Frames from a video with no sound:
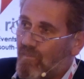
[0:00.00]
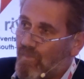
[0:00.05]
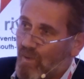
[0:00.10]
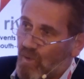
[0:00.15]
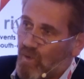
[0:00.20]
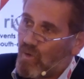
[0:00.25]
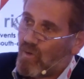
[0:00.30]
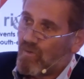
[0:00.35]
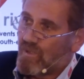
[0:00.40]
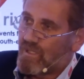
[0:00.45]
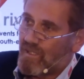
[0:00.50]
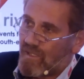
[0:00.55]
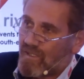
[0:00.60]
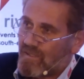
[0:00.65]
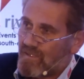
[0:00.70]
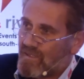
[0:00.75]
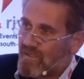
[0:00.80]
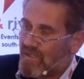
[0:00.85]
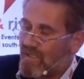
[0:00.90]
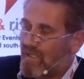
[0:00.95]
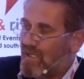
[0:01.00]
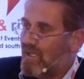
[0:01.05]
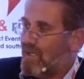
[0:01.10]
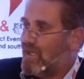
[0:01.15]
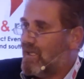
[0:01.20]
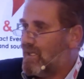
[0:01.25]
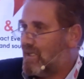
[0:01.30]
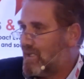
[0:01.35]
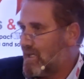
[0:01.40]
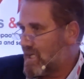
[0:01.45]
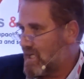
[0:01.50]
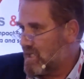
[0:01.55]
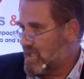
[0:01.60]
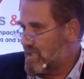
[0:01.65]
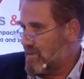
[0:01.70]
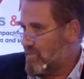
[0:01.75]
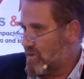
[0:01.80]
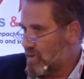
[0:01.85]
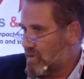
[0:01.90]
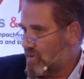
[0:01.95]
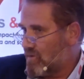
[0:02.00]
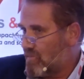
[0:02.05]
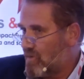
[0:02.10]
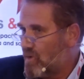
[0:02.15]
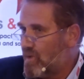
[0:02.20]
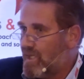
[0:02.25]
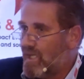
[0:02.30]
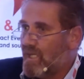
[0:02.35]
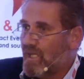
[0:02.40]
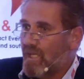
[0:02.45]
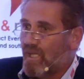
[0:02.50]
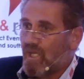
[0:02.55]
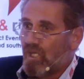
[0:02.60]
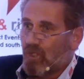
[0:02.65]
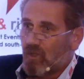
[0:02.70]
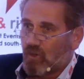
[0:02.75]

producers in the Turkish Cypriot community